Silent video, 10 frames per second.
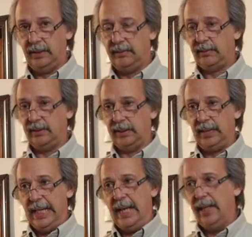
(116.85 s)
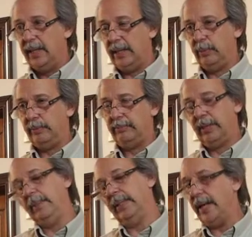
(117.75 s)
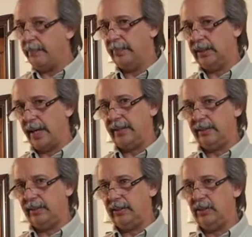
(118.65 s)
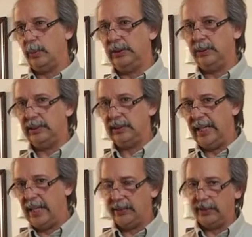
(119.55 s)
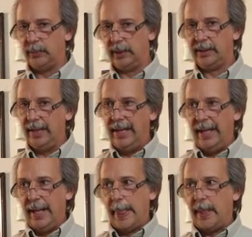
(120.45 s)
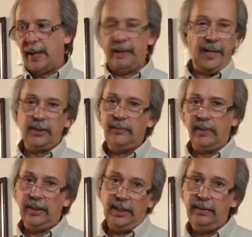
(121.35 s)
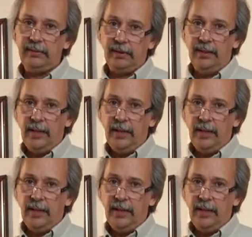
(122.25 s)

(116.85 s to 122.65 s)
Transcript: So it will really become a lot of decisions once you understand how things work are actually very easy.